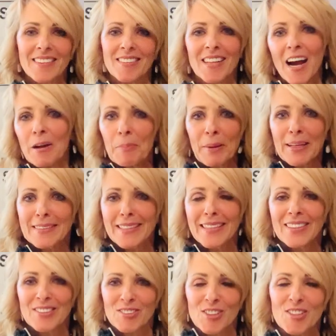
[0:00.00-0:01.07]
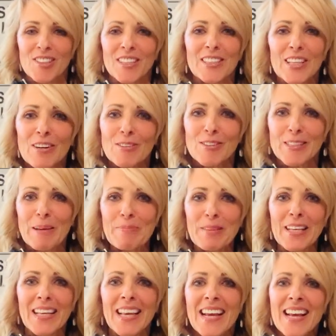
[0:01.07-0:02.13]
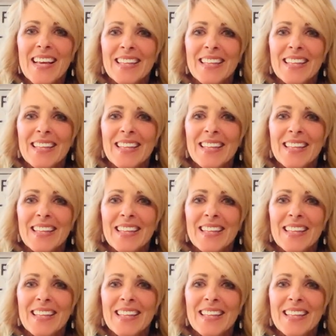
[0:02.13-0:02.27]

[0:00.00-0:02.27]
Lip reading: It's not a big deal, just a little something